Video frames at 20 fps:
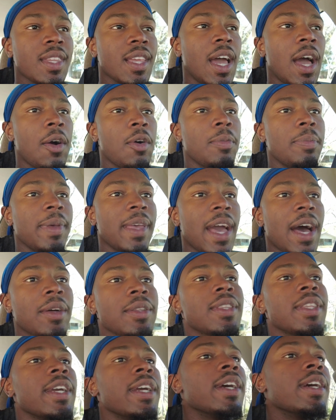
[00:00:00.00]
I will be
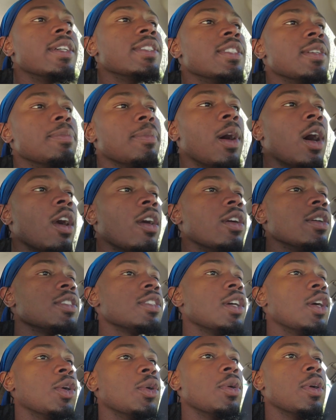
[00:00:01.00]
out there tomorrow.
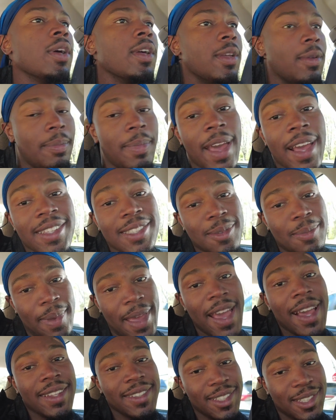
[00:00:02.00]
So back to
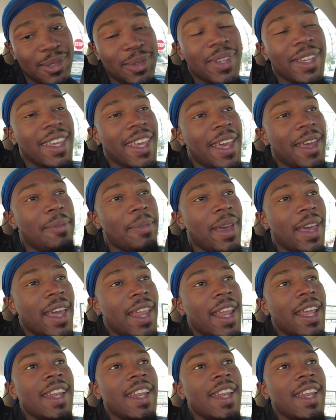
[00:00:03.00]
back this weekend, man.